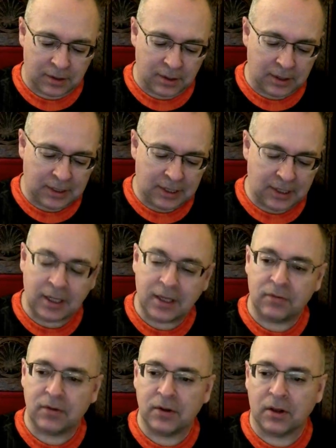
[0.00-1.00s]
Even a
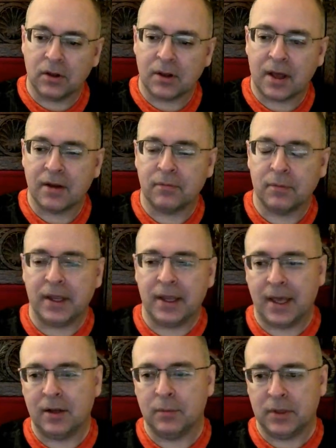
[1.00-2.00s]
lot of my
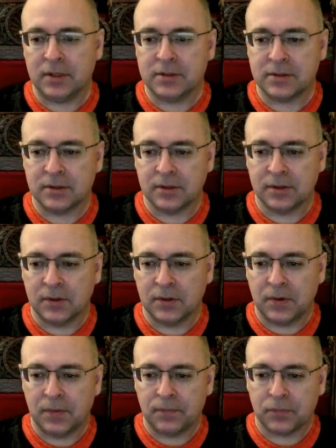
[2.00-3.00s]
enemies
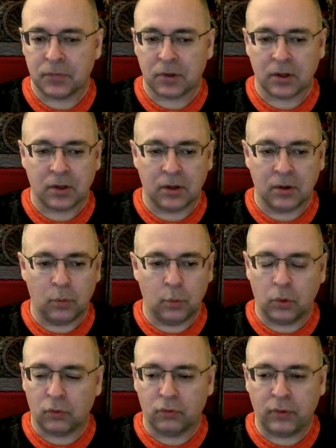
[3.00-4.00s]
will
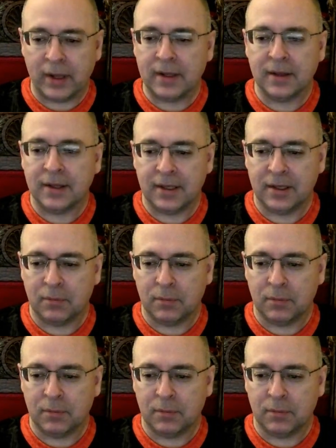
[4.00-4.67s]
readily admit